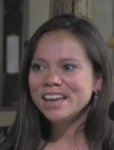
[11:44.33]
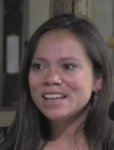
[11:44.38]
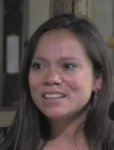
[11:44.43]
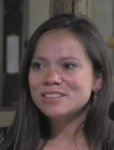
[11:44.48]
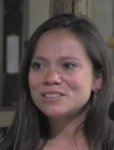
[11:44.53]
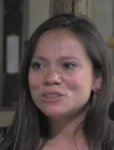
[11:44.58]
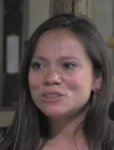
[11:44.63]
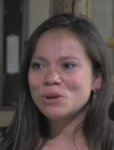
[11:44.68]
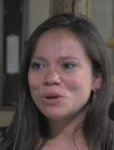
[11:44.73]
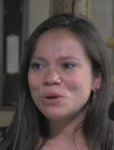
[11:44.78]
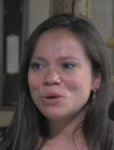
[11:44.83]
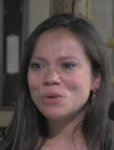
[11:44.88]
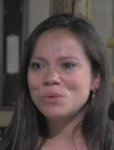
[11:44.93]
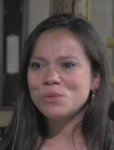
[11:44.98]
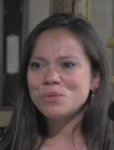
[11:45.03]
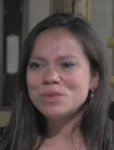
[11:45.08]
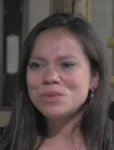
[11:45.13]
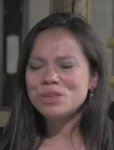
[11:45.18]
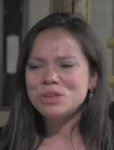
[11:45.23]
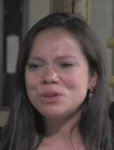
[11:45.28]
And so,
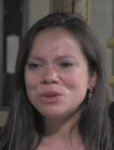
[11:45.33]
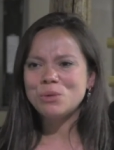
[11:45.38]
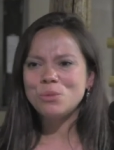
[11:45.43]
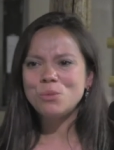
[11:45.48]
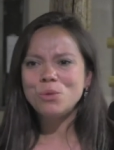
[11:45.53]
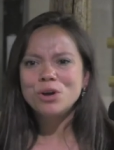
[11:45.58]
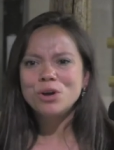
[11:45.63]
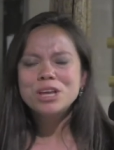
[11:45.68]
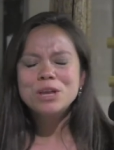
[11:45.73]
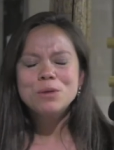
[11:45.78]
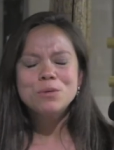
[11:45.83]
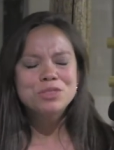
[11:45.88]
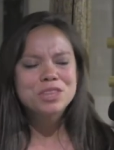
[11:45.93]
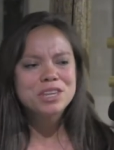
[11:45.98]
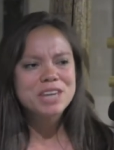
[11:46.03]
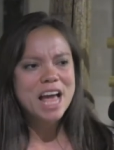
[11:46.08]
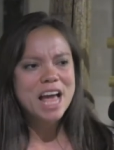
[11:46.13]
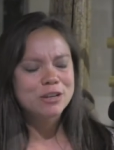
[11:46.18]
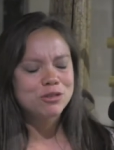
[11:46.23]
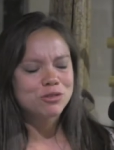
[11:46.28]
you know, working with
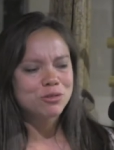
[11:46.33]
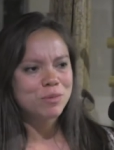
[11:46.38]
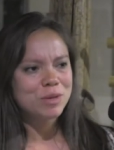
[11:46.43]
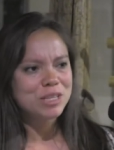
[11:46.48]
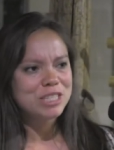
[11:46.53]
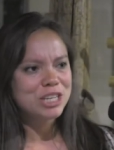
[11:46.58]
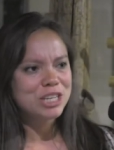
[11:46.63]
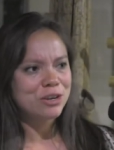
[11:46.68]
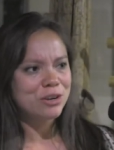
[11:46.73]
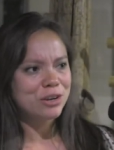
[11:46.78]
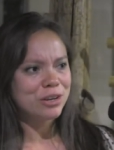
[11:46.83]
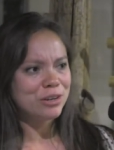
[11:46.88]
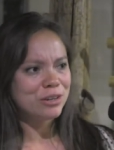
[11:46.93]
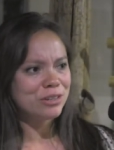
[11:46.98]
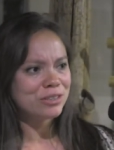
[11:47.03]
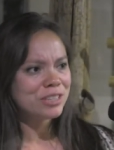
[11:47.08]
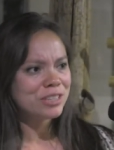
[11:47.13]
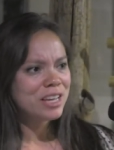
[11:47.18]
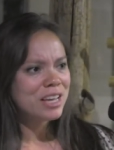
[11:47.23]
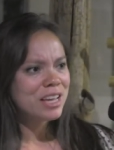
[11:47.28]
the natural
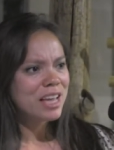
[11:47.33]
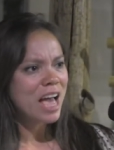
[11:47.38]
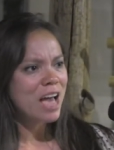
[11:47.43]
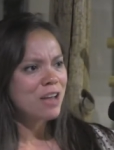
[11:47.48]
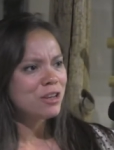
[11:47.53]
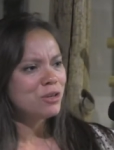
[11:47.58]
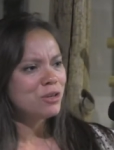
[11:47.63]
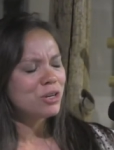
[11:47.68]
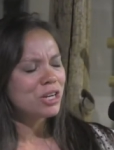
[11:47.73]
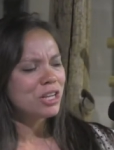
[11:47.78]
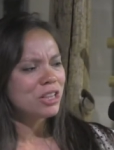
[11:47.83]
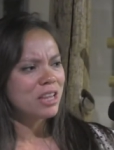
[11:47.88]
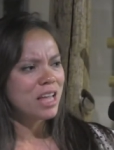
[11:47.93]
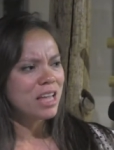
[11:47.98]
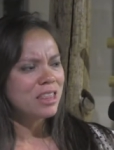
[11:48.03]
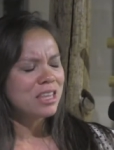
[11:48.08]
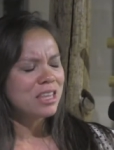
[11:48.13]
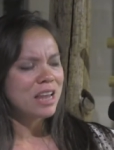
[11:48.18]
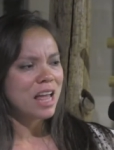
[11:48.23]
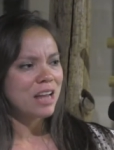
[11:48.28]
materials, how do you
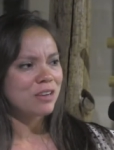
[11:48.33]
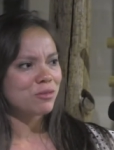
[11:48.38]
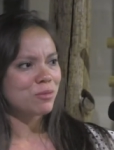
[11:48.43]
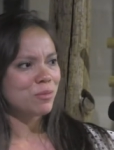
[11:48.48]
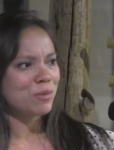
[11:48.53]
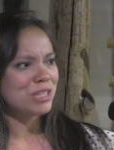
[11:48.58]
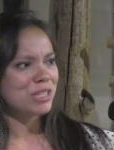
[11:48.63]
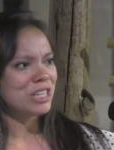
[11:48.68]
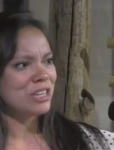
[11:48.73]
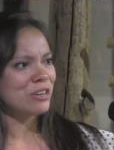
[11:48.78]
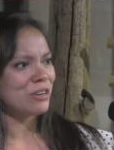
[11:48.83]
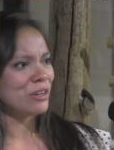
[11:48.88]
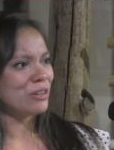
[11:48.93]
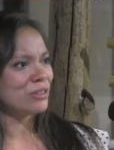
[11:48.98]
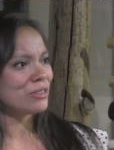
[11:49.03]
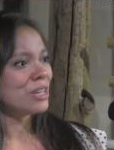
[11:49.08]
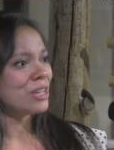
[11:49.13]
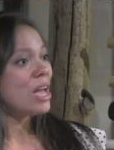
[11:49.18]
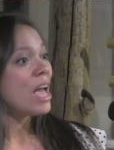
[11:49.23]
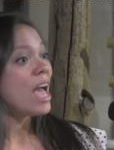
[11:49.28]
collect the natural
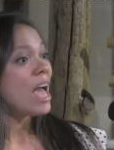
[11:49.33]
materials?